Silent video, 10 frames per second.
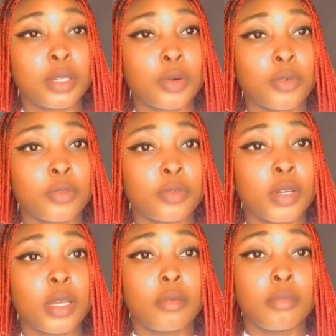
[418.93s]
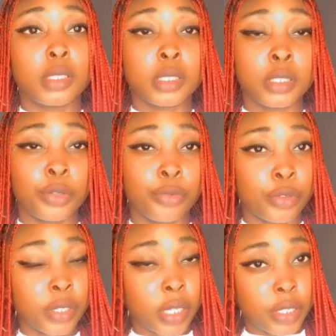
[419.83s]
of meeting a wrong
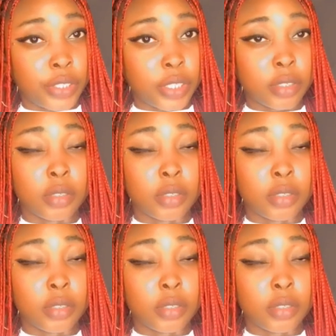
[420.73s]
agent.